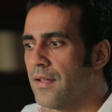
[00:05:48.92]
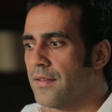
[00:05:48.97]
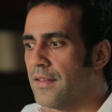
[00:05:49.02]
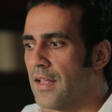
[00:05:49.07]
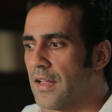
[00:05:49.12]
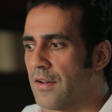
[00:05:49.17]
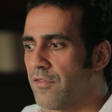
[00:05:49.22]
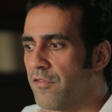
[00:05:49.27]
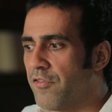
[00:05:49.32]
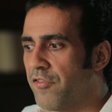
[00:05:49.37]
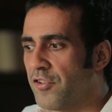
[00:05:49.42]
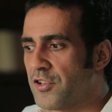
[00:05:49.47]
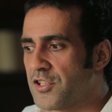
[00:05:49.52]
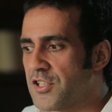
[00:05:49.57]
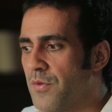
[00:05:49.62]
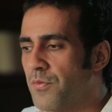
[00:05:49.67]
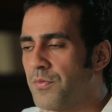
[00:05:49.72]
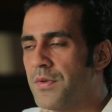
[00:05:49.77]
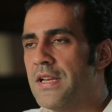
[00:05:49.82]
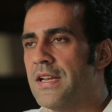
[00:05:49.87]
that for
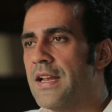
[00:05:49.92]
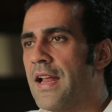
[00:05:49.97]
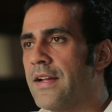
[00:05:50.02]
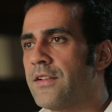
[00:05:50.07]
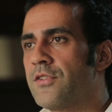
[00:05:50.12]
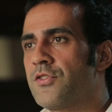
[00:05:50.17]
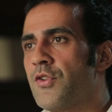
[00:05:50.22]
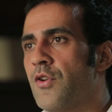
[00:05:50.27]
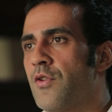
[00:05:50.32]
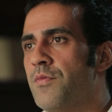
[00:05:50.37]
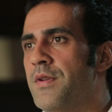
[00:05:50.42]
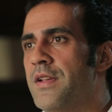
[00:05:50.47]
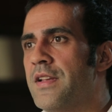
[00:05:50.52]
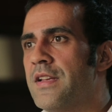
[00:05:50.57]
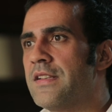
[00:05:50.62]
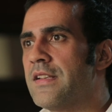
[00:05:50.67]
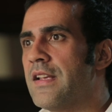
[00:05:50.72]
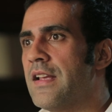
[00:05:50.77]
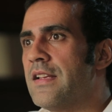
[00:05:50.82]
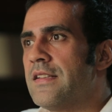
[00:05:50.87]
somebody like
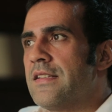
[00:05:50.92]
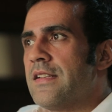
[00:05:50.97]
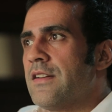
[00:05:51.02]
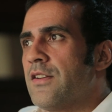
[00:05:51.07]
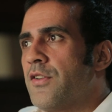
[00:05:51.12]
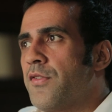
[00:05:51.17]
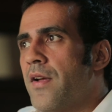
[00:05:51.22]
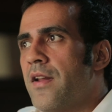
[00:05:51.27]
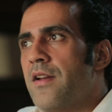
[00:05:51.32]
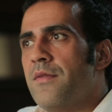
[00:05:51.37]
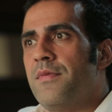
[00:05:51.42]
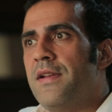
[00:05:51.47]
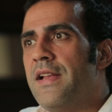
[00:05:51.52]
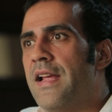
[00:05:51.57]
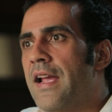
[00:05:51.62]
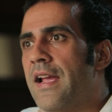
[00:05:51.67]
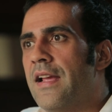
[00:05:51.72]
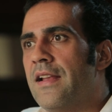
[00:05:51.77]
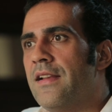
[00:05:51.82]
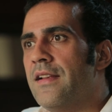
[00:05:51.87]
Toby is
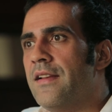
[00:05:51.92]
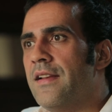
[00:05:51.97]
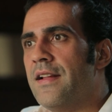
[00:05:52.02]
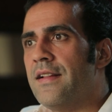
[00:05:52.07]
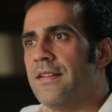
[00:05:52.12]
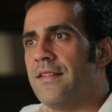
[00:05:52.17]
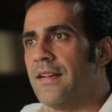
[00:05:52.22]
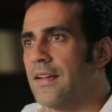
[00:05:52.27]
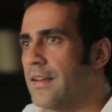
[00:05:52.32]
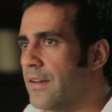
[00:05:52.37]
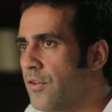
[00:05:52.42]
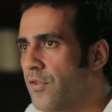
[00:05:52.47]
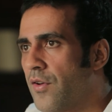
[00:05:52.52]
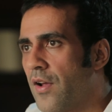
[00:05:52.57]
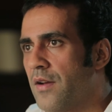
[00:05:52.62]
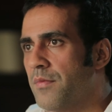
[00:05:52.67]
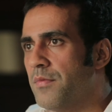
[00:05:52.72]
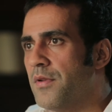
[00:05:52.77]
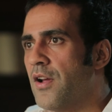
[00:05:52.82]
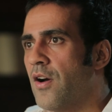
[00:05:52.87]
incredibly alienating,
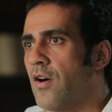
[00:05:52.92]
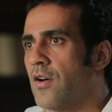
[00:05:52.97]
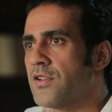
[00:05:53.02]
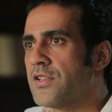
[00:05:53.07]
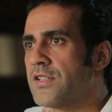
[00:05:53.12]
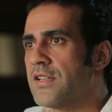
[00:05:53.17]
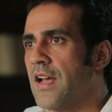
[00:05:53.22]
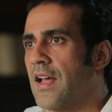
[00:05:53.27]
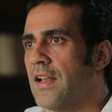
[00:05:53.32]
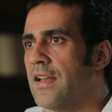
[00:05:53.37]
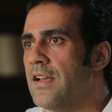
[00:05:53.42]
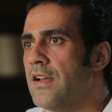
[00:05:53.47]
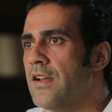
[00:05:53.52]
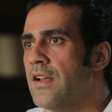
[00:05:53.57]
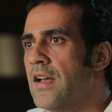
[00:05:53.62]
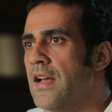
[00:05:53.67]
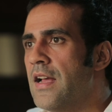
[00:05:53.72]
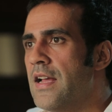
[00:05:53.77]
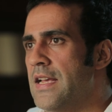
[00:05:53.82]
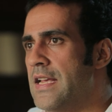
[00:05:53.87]
incredibly hostile.
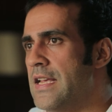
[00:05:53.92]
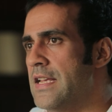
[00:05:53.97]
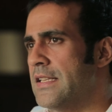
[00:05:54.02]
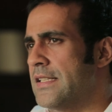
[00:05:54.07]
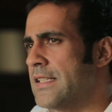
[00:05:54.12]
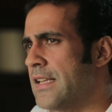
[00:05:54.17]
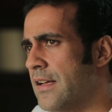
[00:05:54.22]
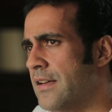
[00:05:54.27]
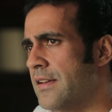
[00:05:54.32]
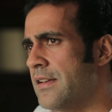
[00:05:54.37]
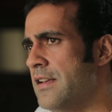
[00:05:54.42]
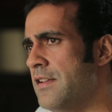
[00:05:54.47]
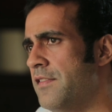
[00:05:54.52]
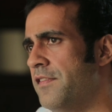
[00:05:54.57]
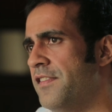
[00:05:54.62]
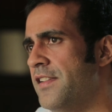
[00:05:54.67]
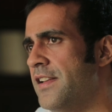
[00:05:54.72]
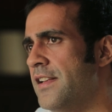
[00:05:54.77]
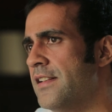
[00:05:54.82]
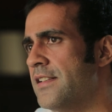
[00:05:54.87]
He he suddenly
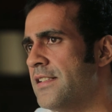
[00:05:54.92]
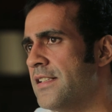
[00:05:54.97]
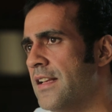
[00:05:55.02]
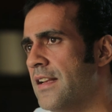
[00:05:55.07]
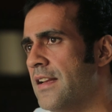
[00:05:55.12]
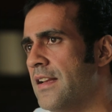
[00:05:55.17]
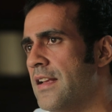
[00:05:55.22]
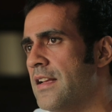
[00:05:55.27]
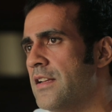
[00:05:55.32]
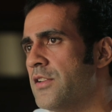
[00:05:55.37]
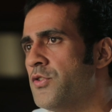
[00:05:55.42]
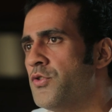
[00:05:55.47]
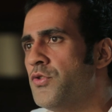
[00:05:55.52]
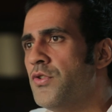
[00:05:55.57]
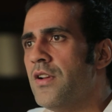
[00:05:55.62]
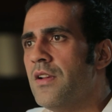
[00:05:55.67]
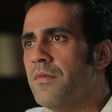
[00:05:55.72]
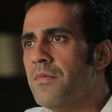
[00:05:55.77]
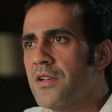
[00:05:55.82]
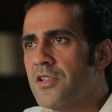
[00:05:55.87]
feels that his
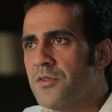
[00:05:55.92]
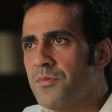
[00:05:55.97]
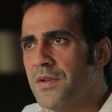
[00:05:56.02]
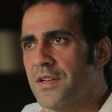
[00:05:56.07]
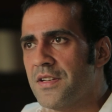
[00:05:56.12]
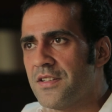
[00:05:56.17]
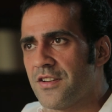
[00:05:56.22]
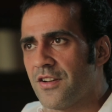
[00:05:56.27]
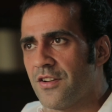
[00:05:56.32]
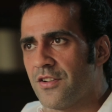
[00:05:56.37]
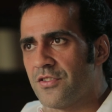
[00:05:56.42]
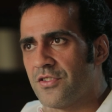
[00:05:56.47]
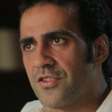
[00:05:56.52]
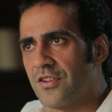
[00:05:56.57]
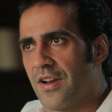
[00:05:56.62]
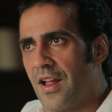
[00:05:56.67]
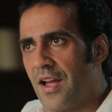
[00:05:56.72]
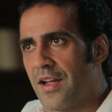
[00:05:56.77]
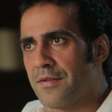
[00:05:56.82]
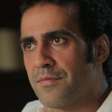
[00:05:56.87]
dream has been turned
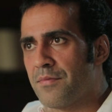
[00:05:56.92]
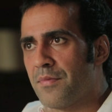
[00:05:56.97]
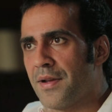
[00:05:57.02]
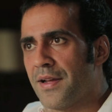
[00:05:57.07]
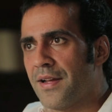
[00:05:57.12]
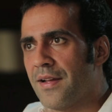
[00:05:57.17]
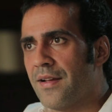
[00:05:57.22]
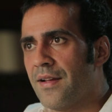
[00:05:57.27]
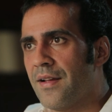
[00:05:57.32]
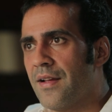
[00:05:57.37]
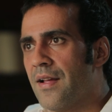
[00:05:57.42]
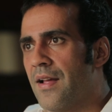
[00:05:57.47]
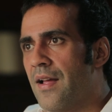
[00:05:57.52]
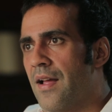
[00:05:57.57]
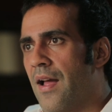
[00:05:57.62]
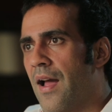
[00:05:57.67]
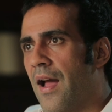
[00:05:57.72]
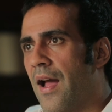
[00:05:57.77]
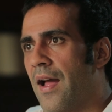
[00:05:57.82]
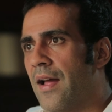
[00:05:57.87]
to nightmare,
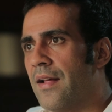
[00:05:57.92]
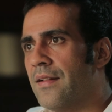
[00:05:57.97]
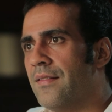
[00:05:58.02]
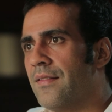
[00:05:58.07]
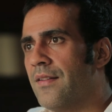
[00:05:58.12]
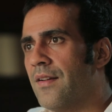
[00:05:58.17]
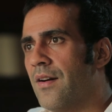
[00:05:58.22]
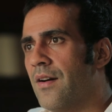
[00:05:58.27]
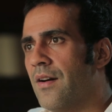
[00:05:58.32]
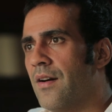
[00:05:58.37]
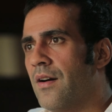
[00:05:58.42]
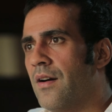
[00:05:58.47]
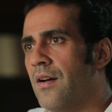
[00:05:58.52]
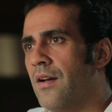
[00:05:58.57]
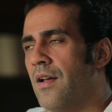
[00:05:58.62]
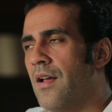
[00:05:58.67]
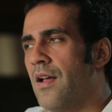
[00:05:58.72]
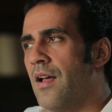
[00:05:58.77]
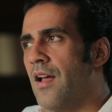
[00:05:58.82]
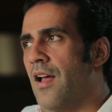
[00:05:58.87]
and uh,
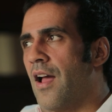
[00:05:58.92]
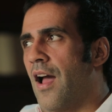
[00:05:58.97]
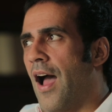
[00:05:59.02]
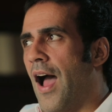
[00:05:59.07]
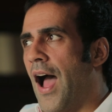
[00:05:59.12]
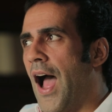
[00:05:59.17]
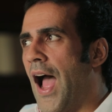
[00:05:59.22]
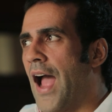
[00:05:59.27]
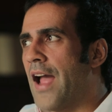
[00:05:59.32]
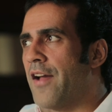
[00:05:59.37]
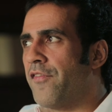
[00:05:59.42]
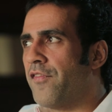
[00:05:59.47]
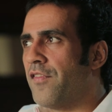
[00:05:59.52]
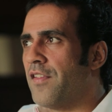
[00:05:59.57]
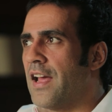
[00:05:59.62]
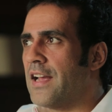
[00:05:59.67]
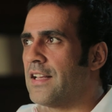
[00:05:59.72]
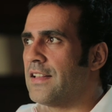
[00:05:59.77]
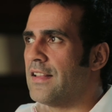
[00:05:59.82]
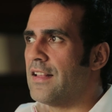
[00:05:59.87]
I
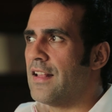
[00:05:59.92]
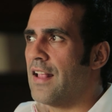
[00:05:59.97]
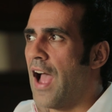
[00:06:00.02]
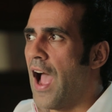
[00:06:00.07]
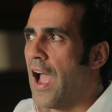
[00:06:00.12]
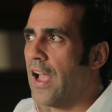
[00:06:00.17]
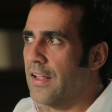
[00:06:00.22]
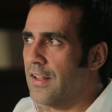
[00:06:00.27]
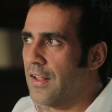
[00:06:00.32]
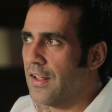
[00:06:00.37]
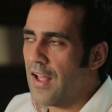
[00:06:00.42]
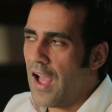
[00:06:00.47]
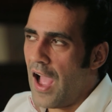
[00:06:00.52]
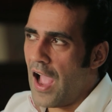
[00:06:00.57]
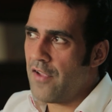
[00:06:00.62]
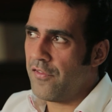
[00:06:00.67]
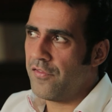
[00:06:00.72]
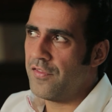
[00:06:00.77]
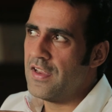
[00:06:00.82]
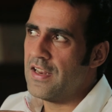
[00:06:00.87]
like I
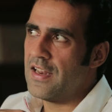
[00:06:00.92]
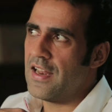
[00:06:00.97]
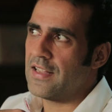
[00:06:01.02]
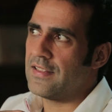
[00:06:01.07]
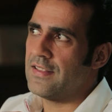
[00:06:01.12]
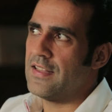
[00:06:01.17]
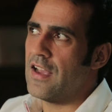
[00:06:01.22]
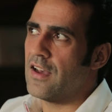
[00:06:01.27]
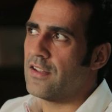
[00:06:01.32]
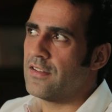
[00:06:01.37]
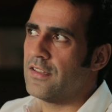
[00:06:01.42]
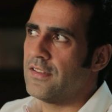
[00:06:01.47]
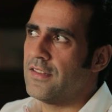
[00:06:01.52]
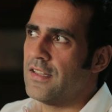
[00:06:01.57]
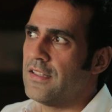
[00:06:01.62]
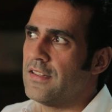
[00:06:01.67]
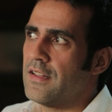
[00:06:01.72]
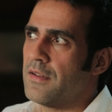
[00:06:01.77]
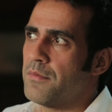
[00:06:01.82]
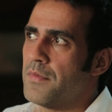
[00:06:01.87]
I feel like the other
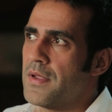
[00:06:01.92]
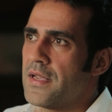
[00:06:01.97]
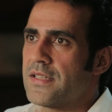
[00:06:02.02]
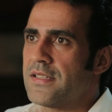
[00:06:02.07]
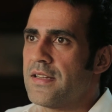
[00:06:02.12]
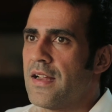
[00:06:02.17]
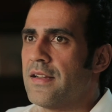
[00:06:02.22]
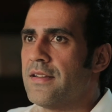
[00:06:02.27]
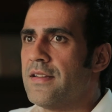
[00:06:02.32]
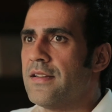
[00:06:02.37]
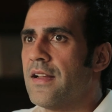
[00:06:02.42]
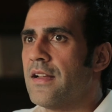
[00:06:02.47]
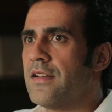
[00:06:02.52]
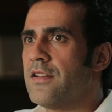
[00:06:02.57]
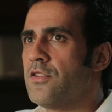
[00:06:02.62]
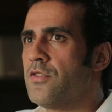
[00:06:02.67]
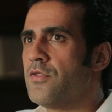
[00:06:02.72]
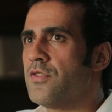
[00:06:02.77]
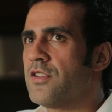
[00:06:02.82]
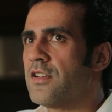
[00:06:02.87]
thing that makes
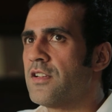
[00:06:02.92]
1992